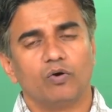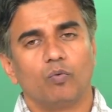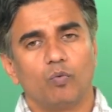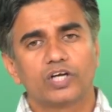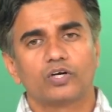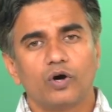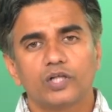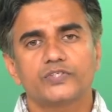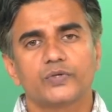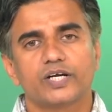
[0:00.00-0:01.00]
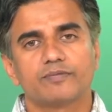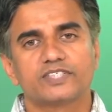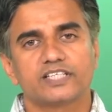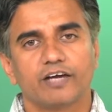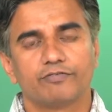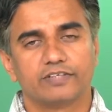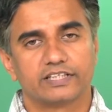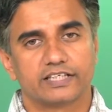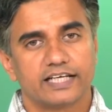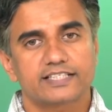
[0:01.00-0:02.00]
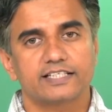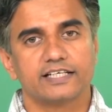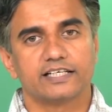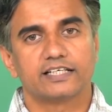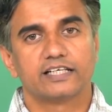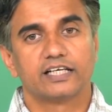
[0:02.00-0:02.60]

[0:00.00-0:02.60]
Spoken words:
What also comes effortlessly,